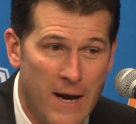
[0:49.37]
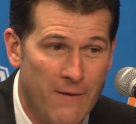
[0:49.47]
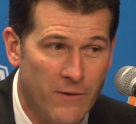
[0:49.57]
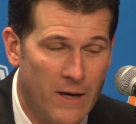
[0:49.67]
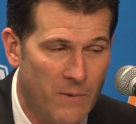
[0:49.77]

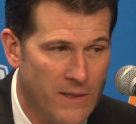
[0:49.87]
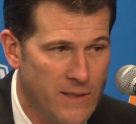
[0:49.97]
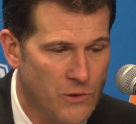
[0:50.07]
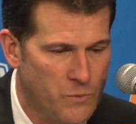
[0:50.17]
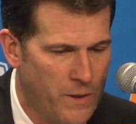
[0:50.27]
halftime. That's
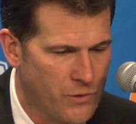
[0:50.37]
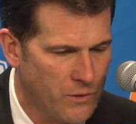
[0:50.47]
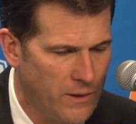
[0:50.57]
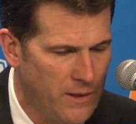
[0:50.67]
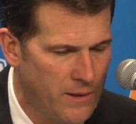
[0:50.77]
how
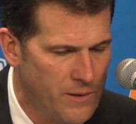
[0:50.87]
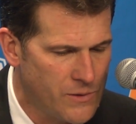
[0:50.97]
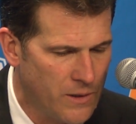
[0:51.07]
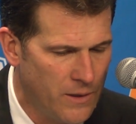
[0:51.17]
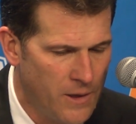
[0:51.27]
special he
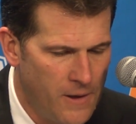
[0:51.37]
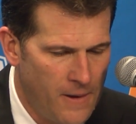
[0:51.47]
is, and